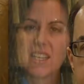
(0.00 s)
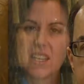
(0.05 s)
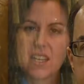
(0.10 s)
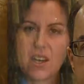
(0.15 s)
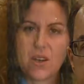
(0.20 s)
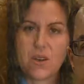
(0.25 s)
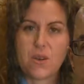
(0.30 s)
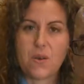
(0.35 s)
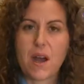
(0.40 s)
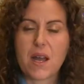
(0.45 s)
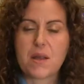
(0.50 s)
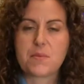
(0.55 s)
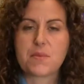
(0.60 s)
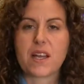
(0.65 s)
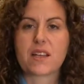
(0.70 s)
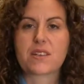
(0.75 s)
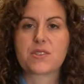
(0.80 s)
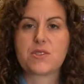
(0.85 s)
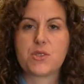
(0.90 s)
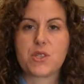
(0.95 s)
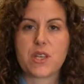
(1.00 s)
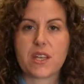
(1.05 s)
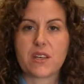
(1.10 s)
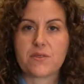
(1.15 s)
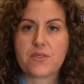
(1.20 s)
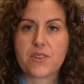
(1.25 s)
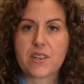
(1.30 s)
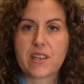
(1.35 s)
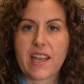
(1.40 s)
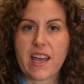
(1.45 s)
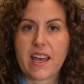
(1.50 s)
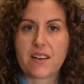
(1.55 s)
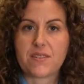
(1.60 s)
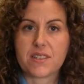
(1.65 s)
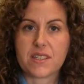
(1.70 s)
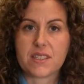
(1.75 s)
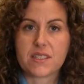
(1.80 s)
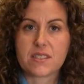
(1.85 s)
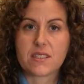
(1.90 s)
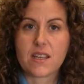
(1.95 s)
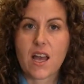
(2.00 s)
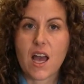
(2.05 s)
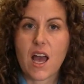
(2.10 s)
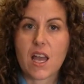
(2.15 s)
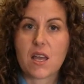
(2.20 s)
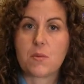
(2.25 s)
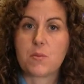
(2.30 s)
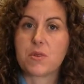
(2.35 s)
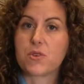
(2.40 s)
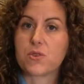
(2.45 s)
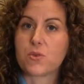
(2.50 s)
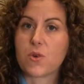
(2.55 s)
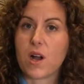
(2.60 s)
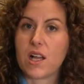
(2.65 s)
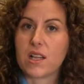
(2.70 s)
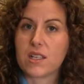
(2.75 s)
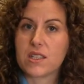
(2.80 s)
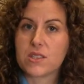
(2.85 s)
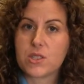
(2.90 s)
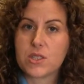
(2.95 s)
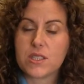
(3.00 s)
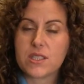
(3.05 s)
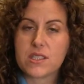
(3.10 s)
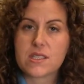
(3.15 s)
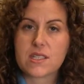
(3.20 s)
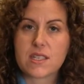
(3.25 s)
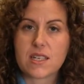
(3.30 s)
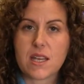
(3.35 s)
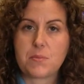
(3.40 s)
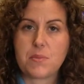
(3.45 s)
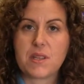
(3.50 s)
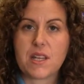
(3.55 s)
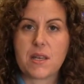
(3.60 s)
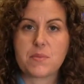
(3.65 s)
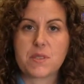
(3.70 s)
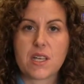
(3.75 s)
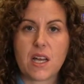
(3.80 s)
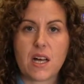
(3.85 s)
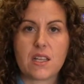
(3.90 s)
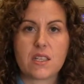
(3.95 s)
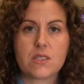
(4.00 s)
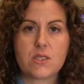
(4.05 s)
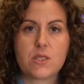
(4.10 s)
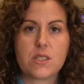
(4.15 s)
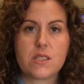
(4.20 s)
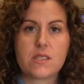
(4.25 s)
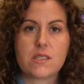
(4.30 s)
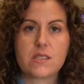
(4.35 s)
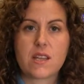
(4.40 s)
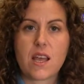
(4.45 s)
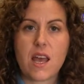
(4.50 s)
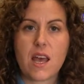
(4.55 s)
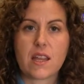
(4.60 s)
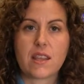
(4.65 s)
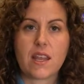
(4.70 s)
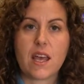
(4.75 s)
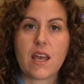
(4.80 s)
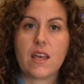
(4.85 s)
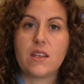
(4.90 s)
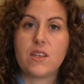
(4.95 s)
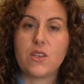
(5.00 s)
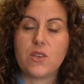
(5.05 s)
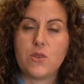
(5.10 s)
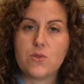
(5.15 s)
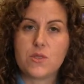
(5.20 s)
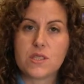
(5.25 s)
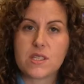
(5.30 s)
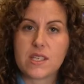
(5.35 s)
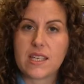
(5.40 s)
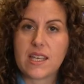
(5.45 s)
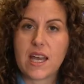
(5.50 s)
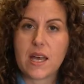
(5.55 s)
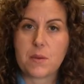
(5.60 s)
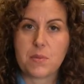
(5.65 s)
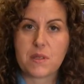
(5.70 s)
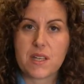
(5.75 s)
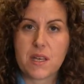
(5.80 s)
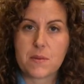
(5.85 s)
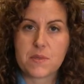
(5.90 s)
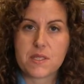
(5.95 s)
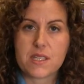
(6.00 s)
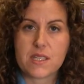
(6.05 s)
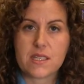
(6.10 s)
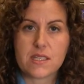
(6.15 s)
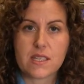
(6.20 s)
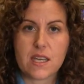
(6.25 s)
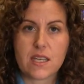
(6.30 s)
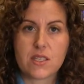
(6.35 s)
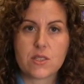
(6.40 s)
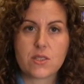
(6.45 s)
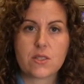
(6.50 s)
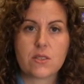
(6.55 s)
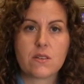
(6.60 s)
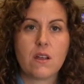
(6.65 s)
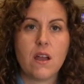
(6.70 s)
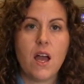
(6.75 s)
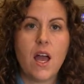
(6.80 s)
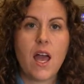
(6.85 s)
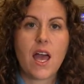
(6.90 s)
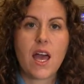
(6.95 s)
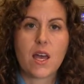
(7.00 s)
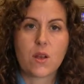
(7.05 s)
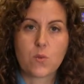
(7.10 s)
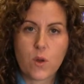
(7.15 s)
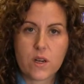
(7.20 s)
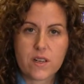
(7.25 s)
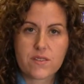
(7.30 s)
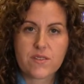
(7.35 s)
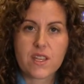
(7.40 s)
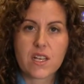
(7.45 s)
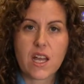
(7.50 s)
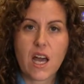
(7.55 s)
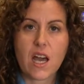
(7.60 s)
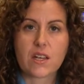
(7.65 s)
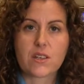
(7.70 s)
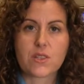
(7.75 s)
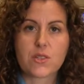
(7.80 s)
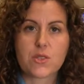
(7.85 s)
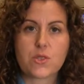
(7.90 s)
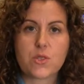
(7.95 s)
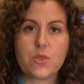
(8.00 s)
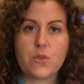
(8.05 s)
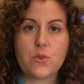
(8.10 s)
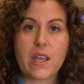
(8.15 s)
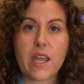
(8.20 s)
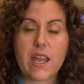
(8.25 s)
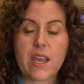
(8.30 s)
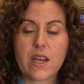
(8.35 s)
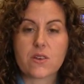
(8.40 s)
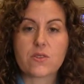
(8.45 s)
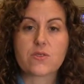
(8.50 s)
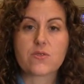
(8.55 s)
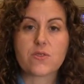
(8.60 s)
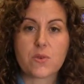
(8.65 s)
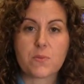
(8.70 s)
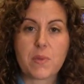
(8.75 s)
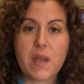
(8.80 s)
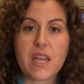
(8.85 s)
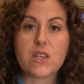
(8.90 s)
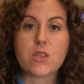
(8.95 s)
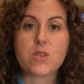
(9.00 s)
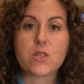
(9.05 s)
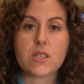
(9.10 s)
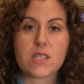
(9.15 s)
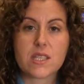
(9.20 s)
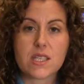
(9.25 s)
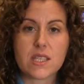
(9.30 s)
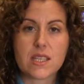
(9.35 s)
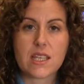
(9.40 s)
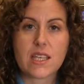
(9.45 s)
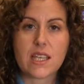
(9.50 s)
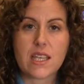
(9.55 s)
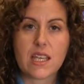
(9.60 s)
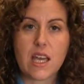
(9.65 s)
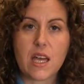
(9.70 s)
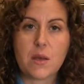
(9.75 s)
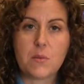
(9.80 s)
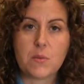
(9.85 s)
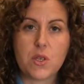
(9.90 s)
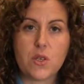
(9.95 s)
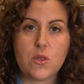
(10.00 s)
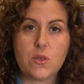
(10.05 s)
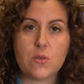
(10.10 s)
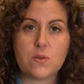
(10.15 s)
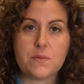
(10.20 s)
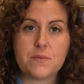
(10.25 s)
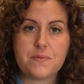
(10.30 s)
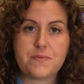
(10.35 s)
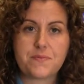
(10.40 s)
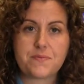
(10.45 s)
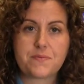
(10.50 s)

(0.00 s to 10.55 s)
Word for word: Hello, I'm Dr. Jennifer Cavett. I am a neurologist and epileptologist at the UC Epilepsy Center and one of the doctors who cares for patients in the EMU.